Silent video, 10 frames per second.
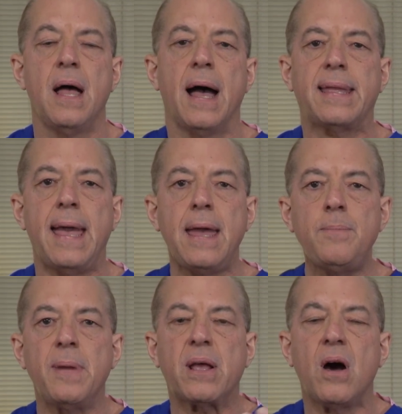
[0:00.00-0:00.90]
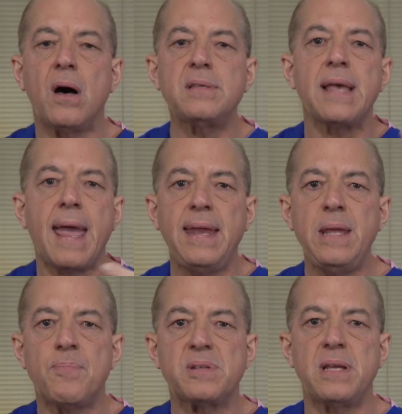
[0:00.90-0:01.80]
Again, because
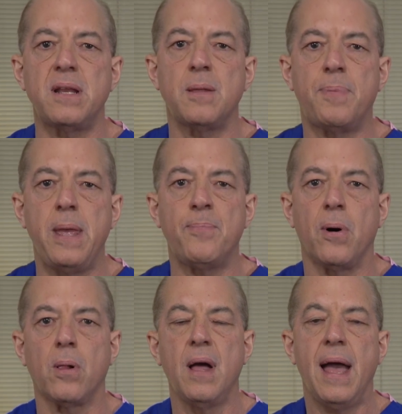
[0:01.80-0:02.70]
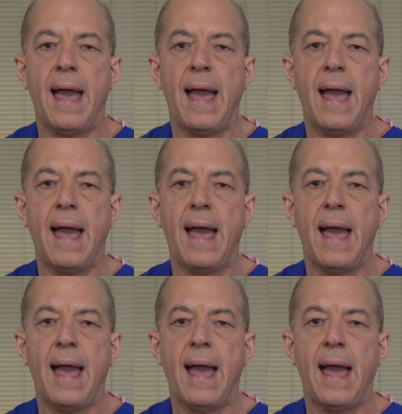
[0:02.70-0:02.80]
80% of the people